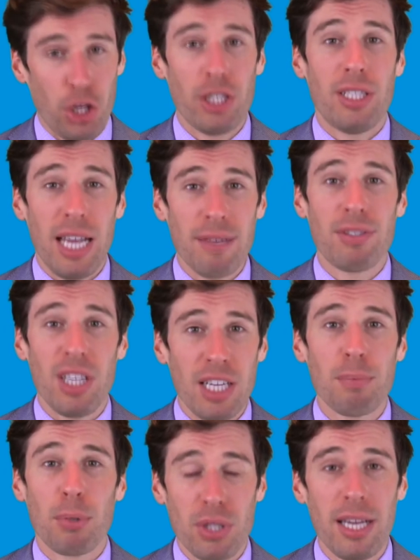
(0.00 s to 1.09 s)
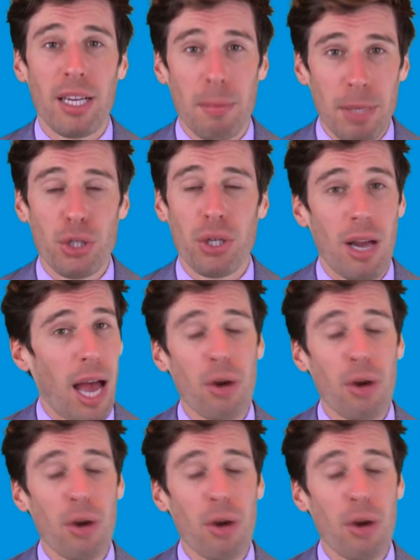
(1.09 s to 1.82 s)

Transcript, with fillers: you save 6% commission.